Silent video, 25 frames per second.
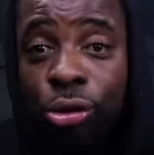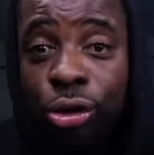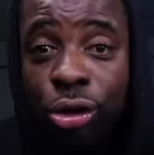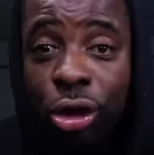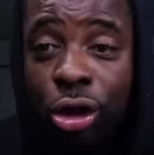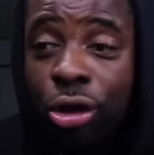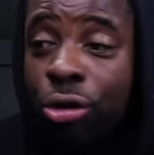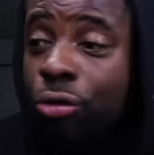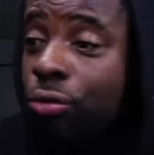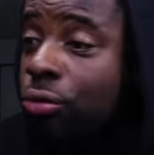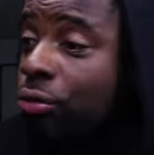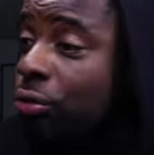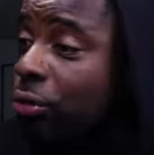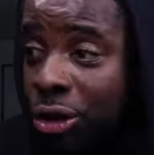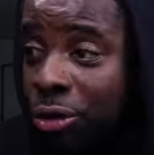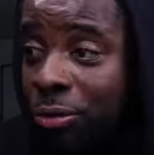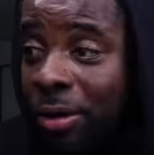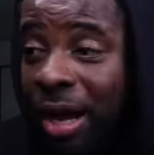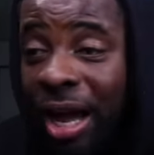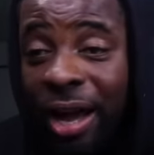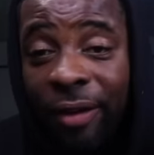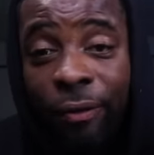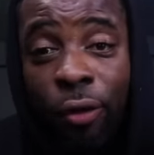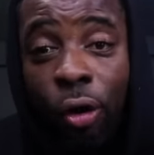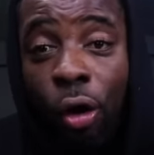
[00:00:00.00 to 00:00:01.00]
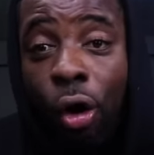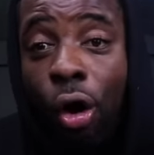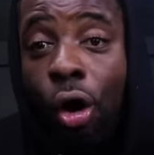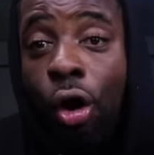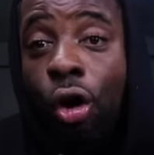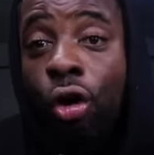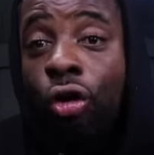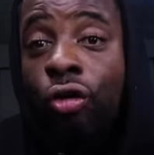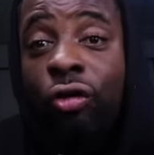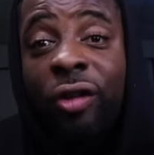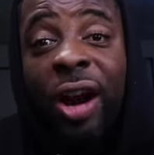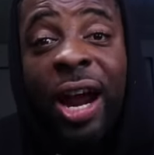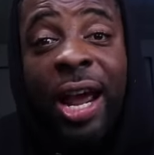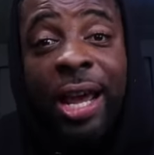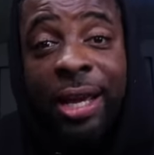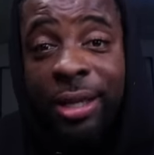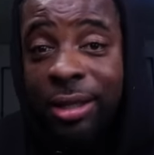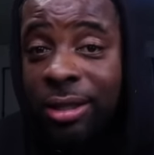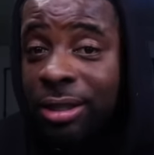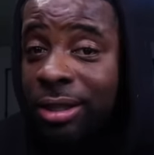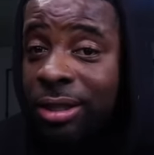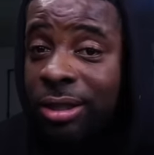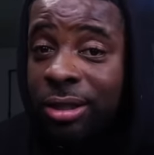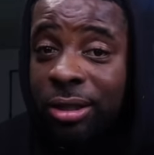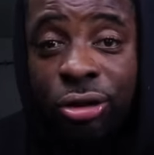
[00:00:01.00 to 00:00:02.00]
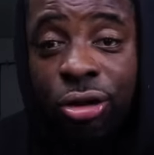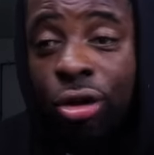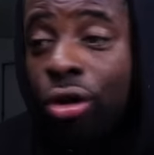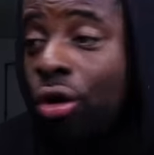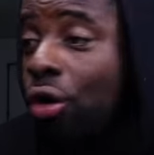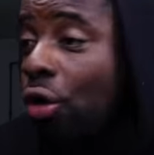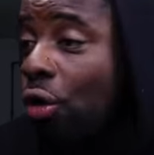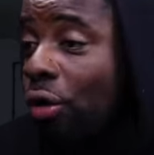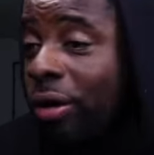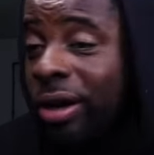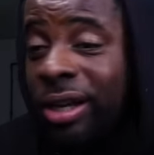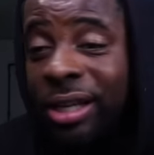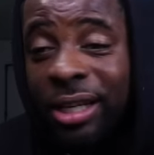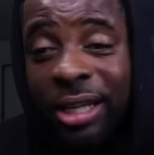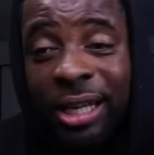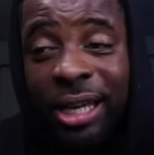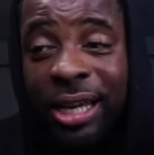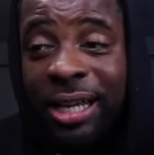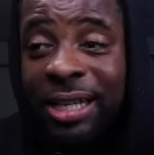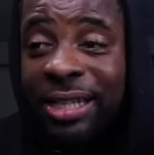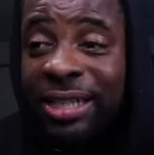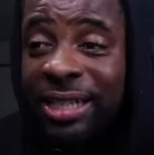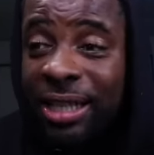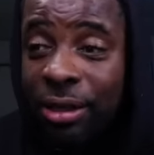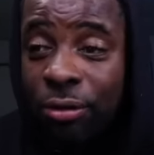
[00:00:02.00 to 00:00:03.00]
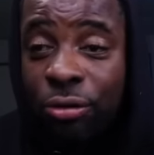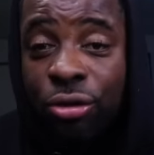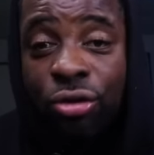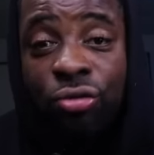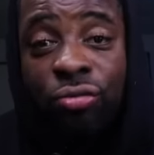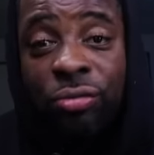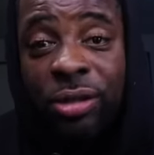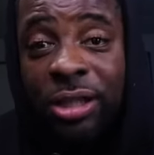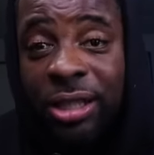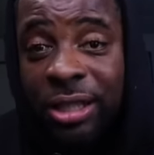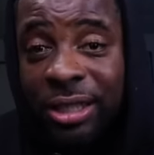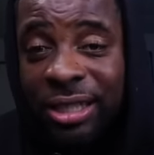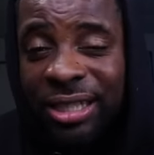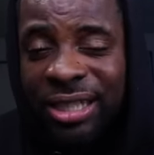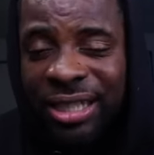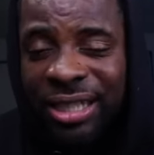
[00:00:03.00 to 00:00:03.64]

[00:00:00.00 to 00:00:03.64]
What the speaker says: So you have all rights to go in there and say what you need to